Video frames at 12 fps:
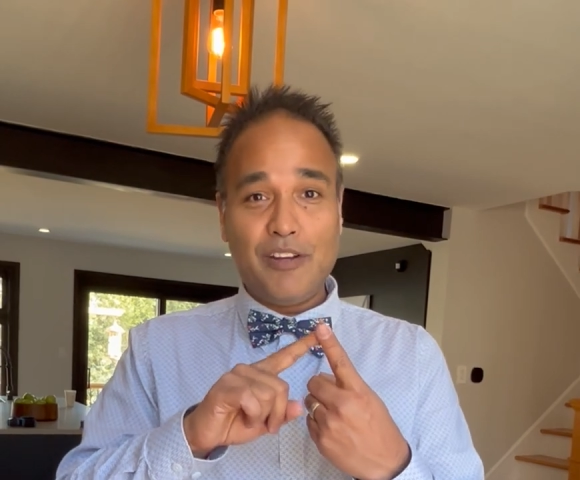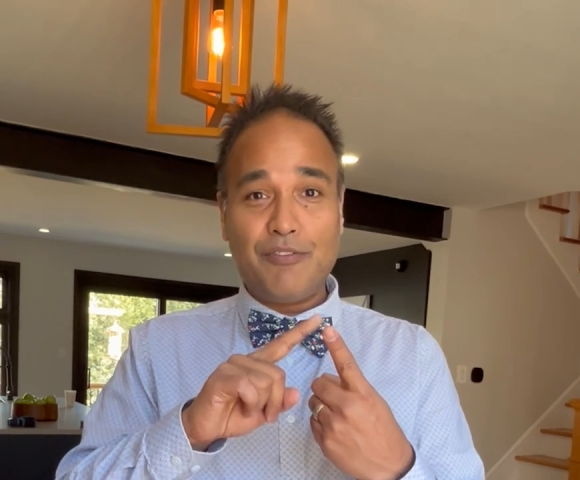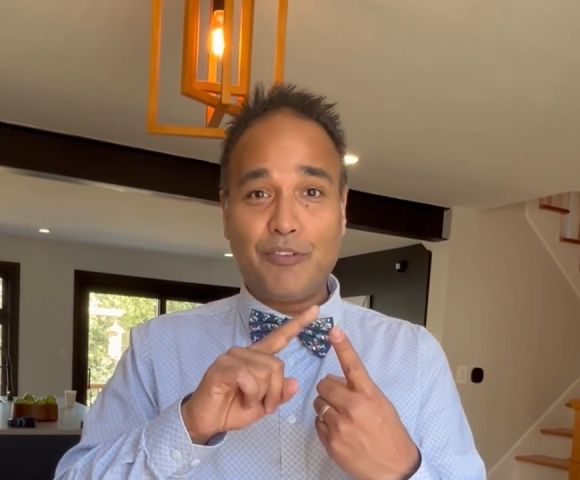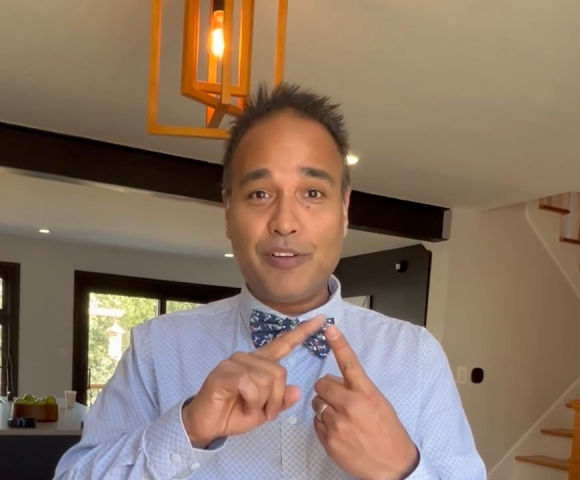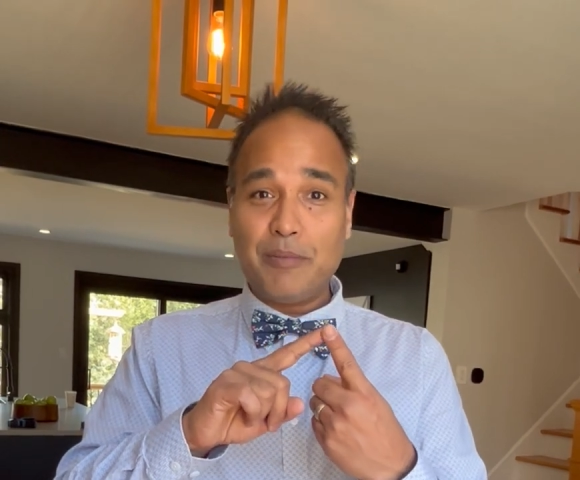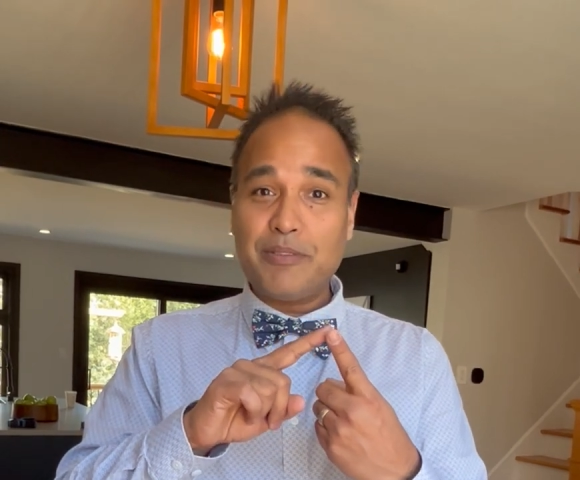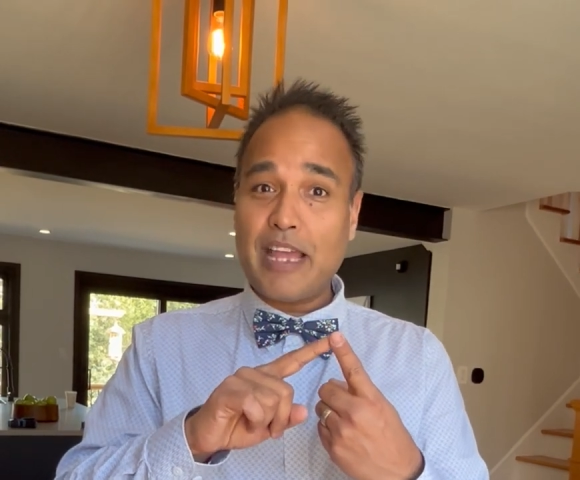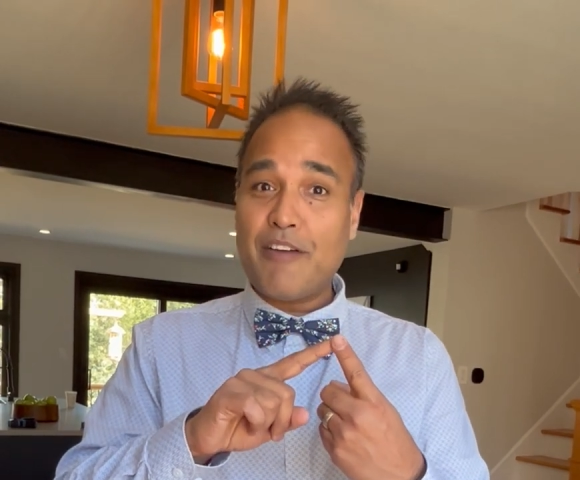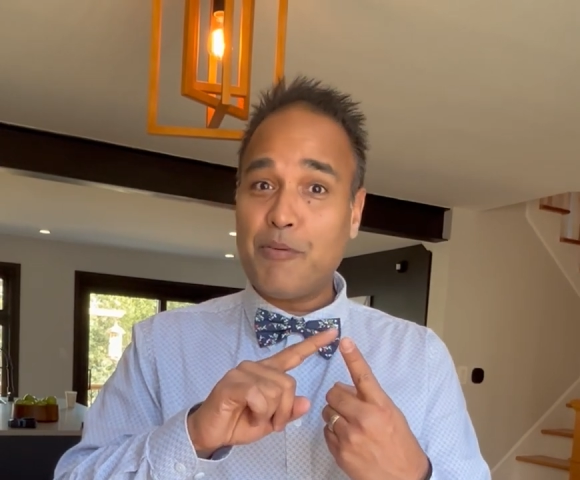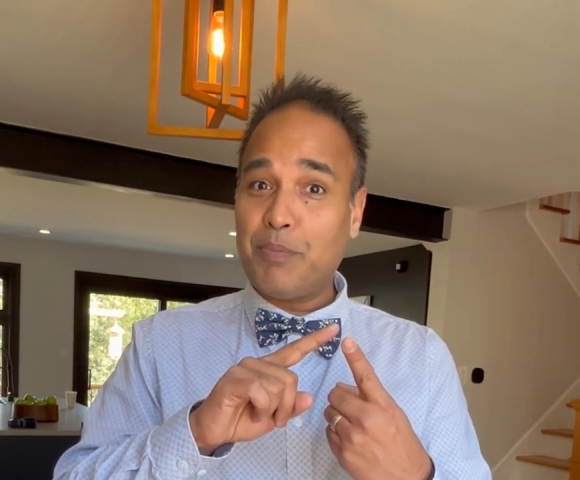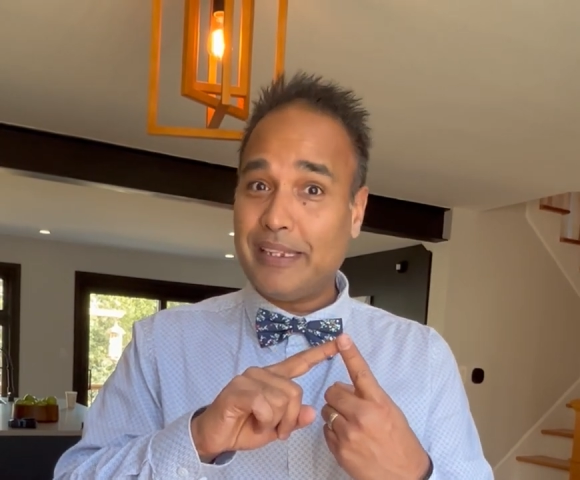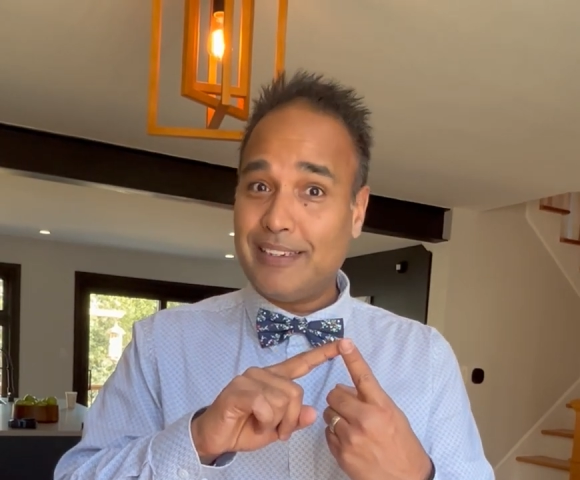for them to have a
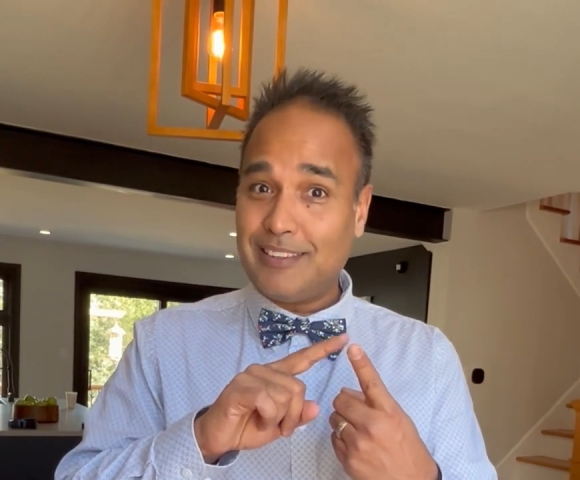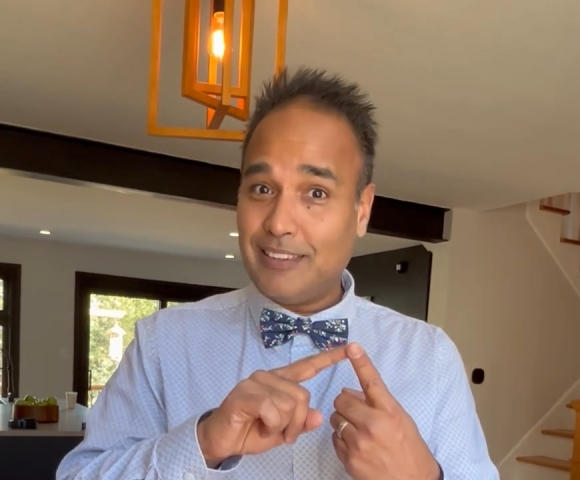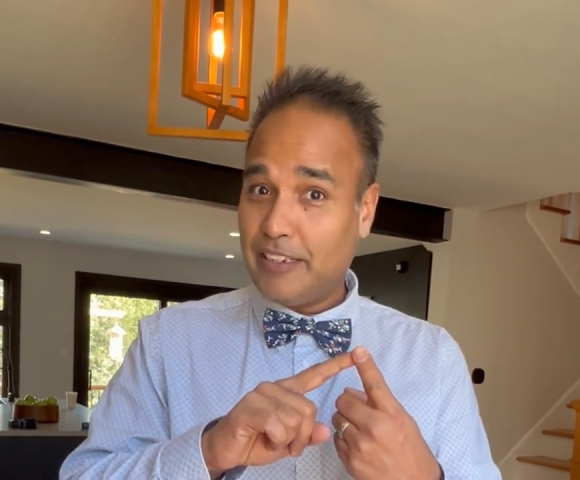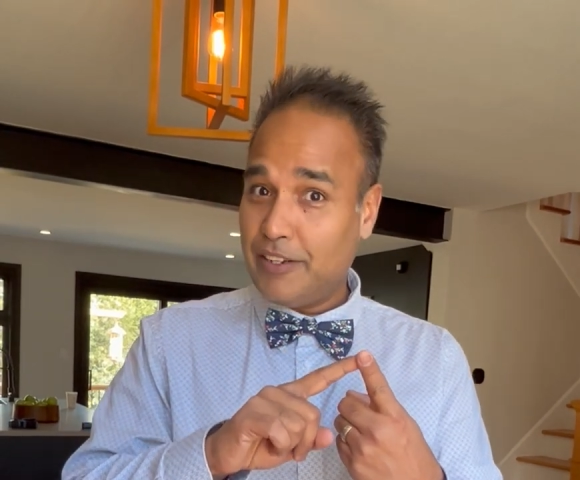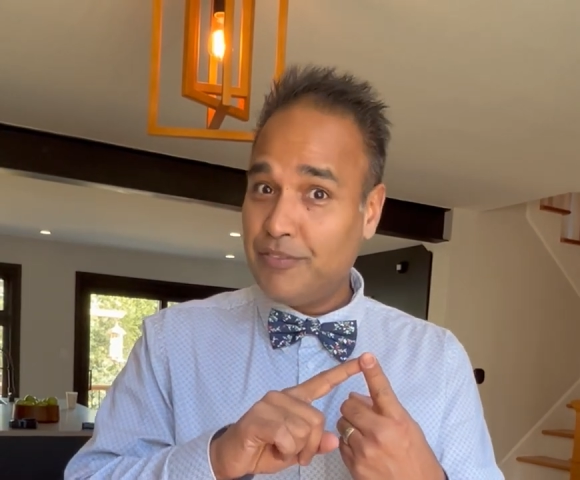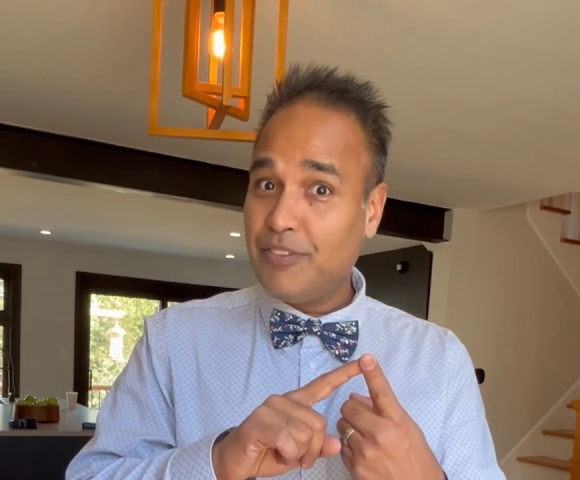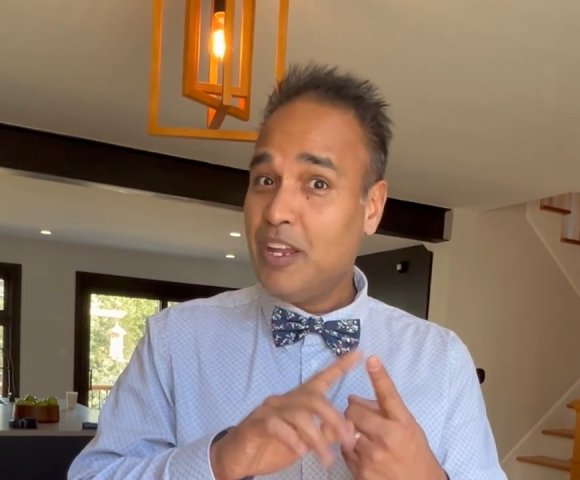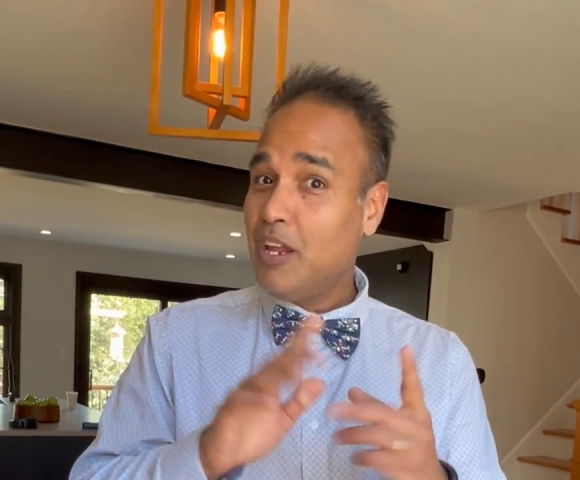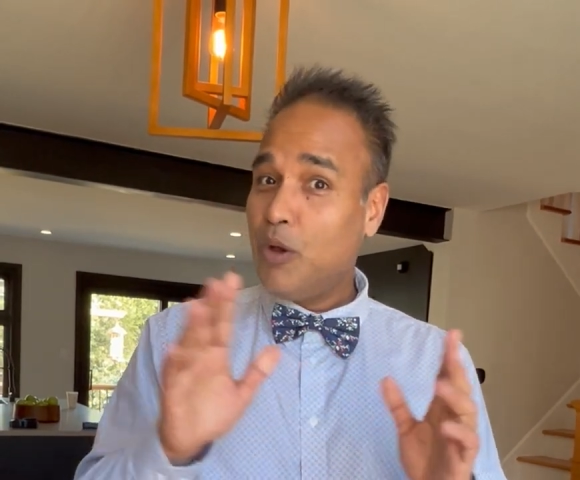place to live.